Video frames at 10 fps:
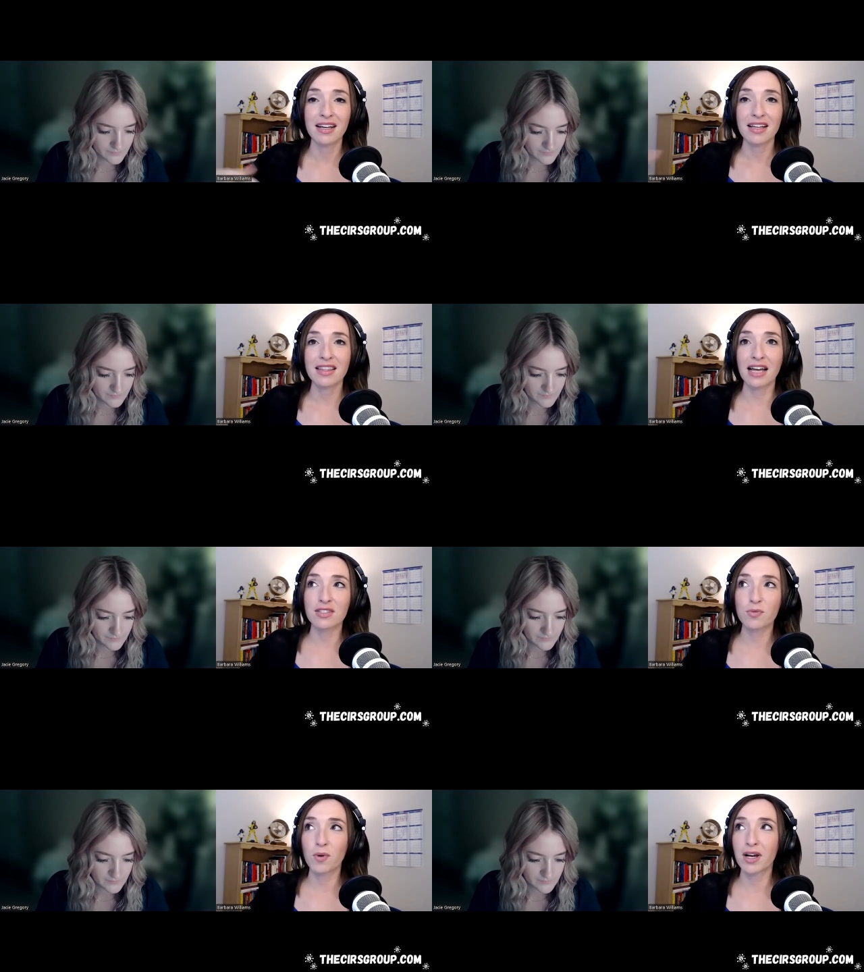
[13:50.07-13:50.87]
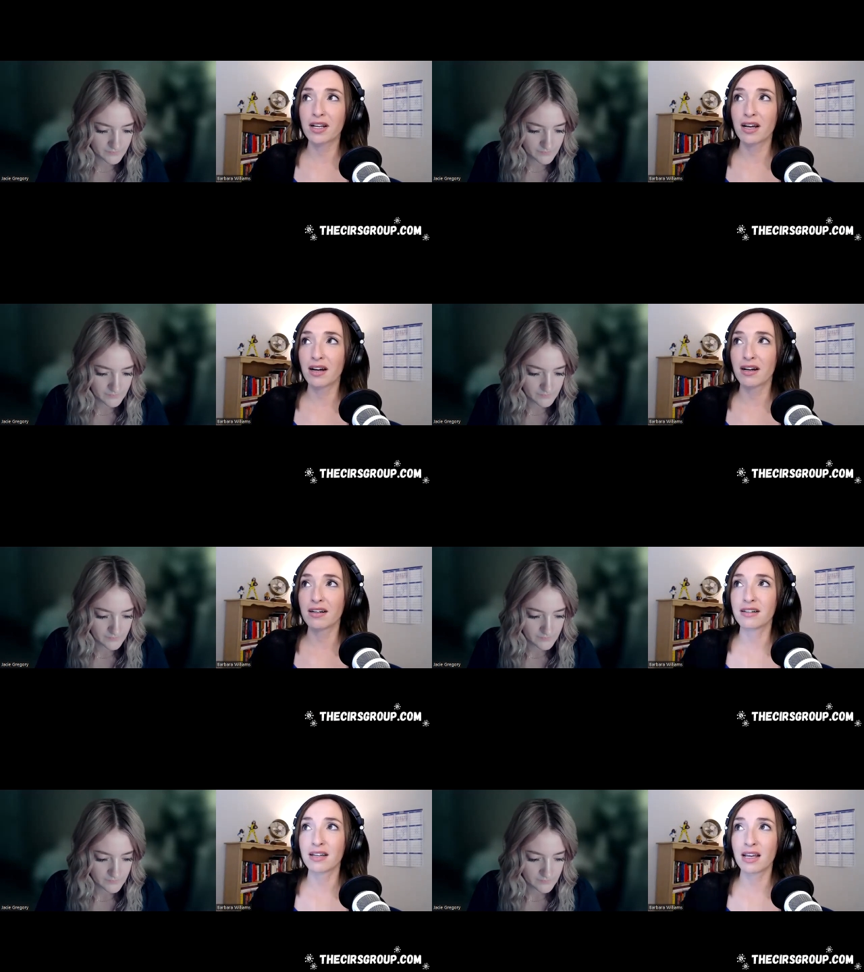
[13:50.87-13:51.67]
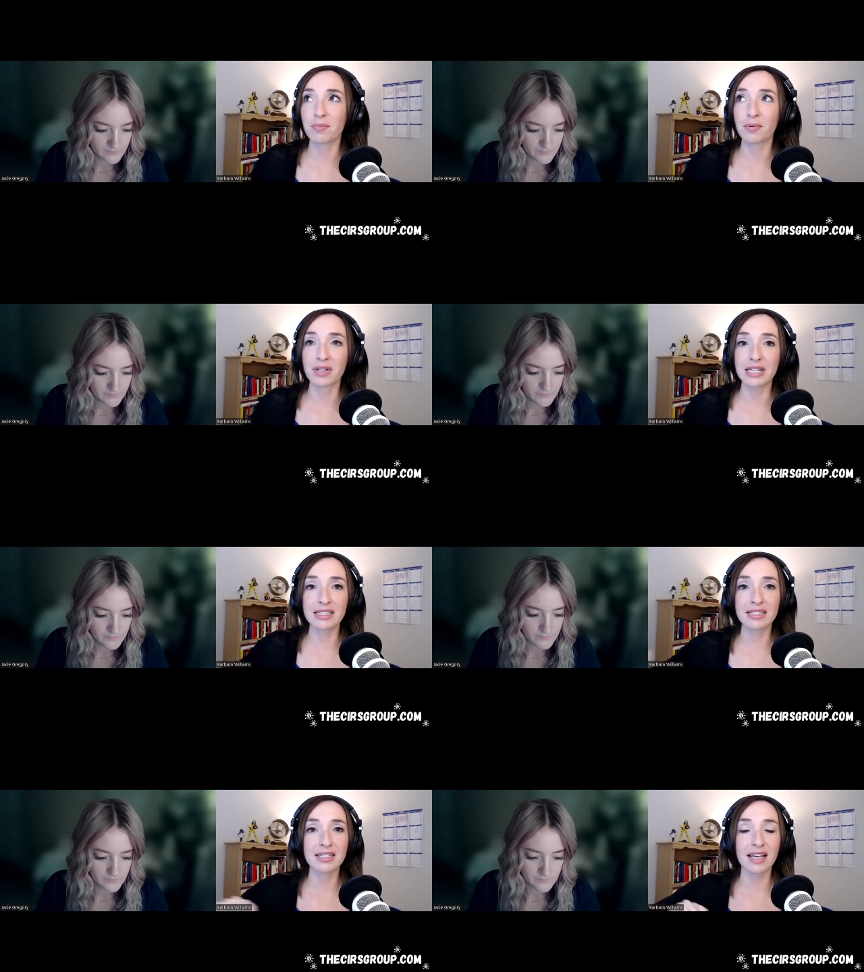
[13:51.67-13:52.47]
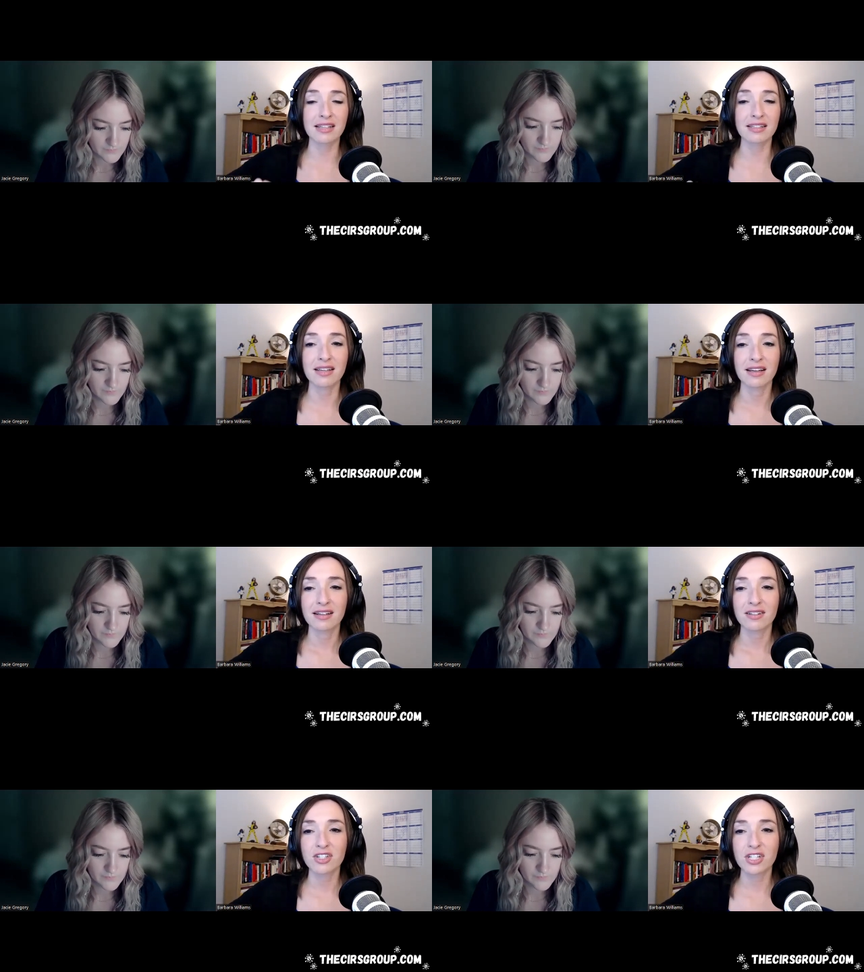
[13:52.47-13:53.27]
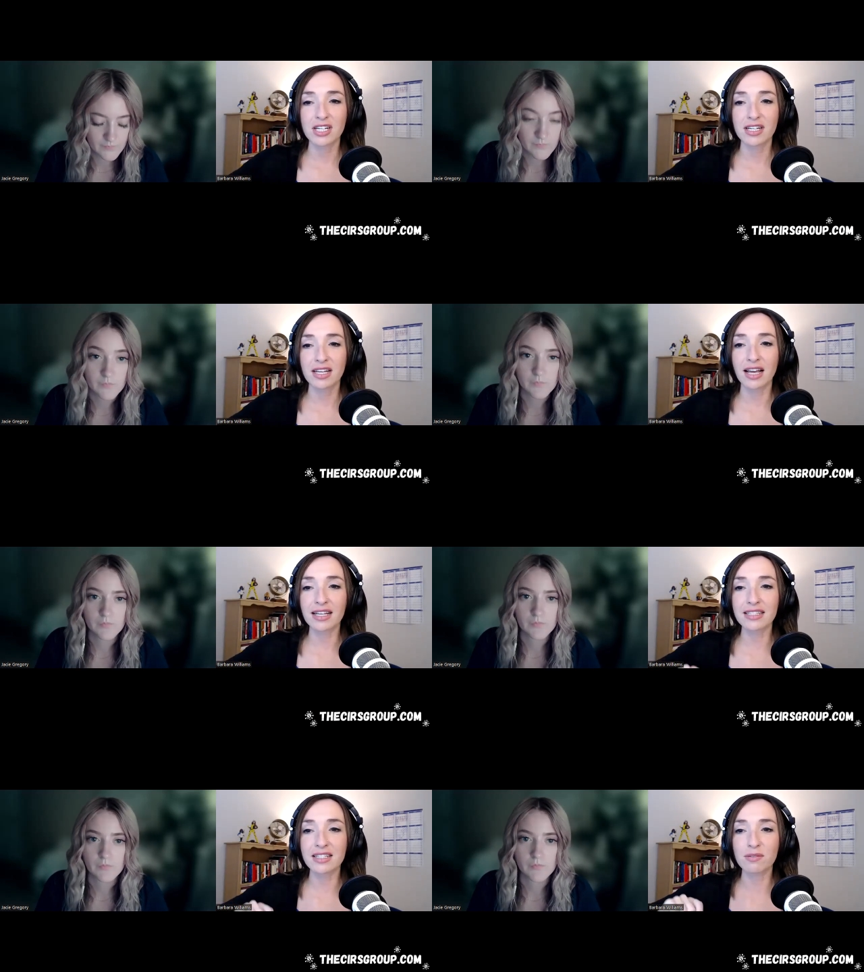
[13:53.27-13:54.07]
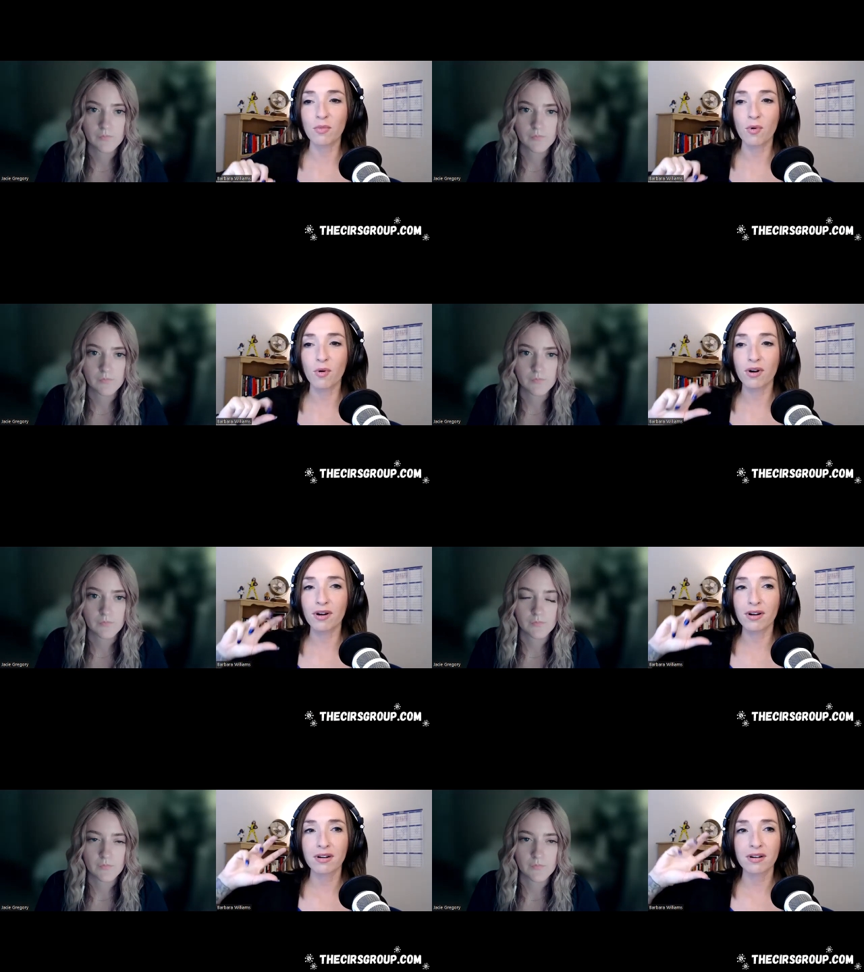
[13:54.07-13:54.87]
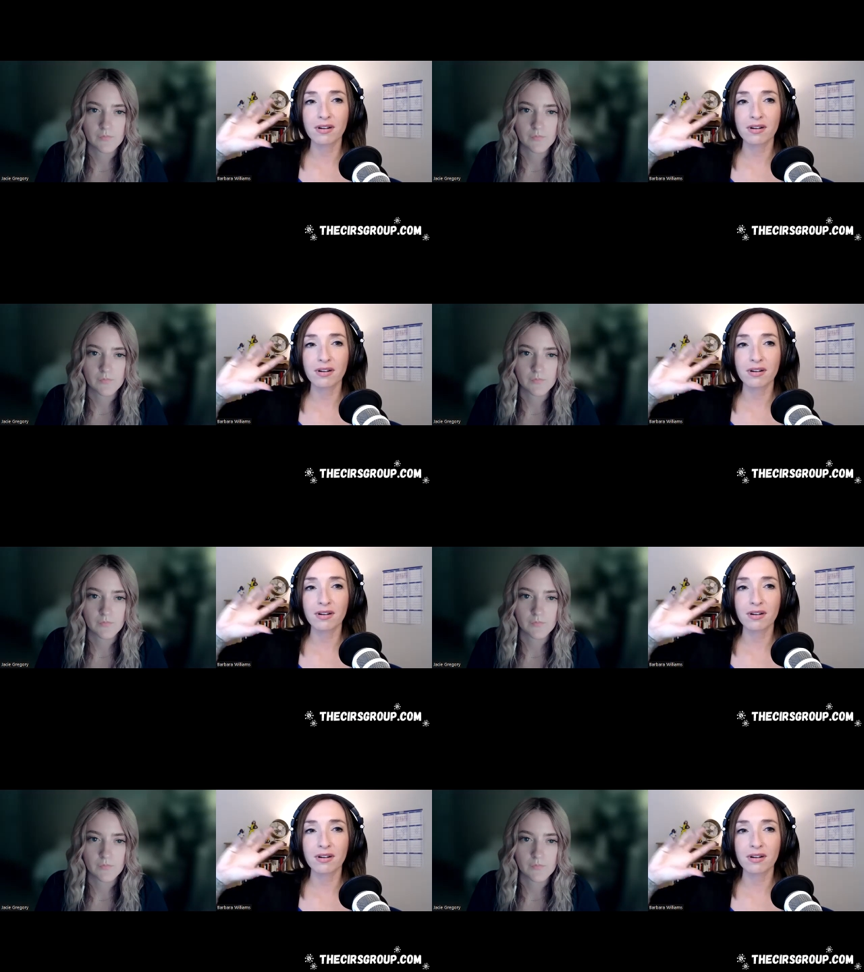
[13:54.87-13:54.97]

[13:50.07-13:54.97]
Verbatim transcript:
Speaker 1: That's what uh, April is. And she, I guess it's more